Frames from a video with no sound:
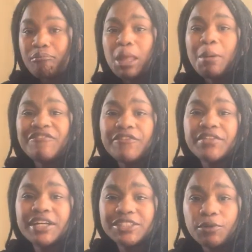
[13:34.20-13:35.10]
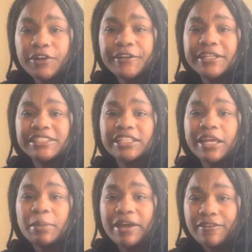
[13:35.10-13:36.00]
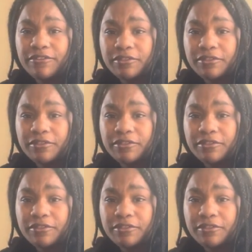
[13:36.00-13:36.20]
My favorite cuss word is MF.